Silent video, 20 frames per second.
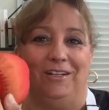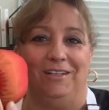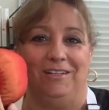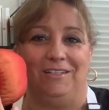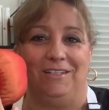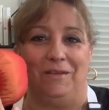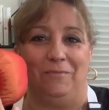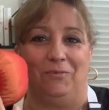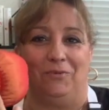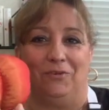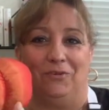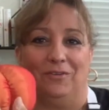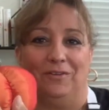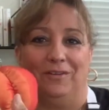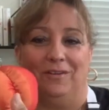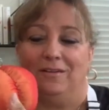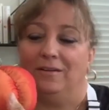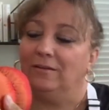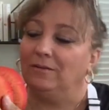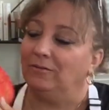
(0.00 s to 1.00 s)
really deep,
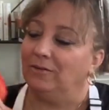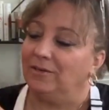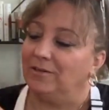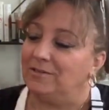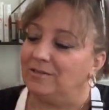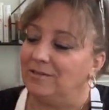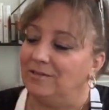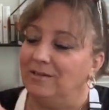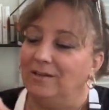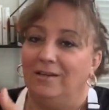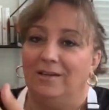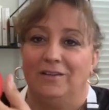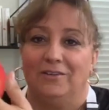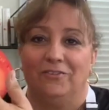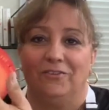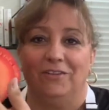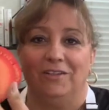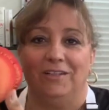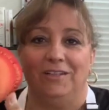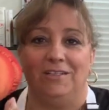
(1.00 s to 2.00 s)
uh, where is it?
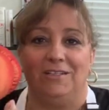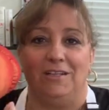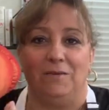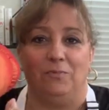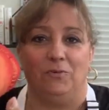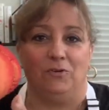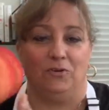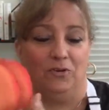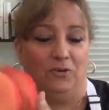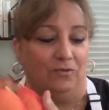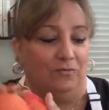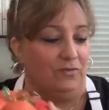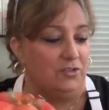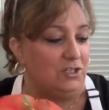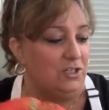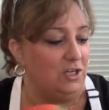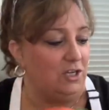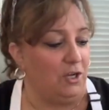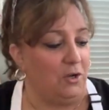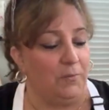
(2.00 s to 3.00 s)
Really deep
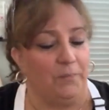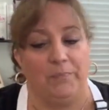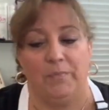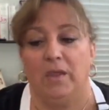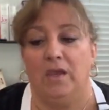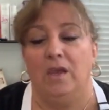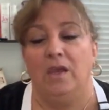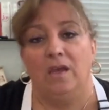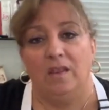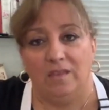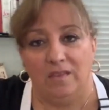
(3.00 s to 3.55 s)
grooves, you know.